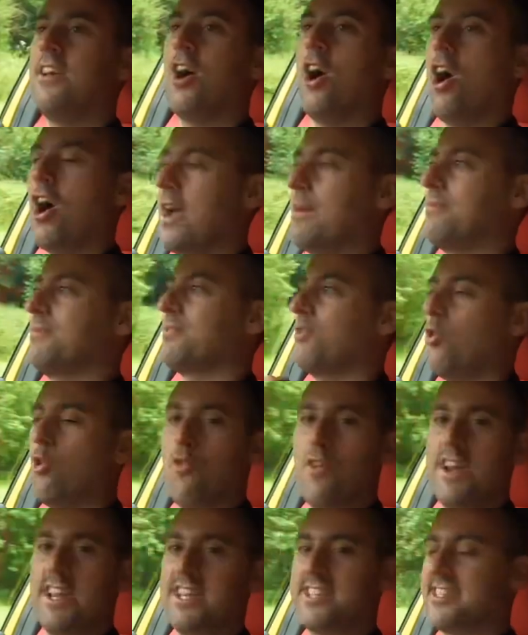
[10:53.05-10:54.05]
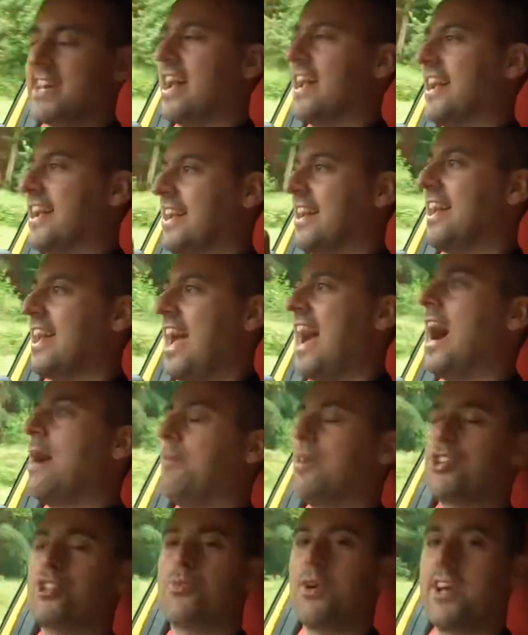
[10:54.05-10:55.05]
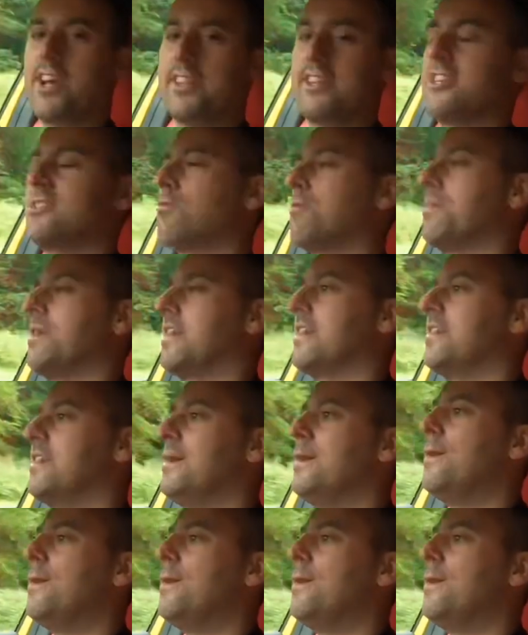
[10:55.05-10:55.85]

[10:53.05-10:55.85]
I'm already saying how much quicker this will be.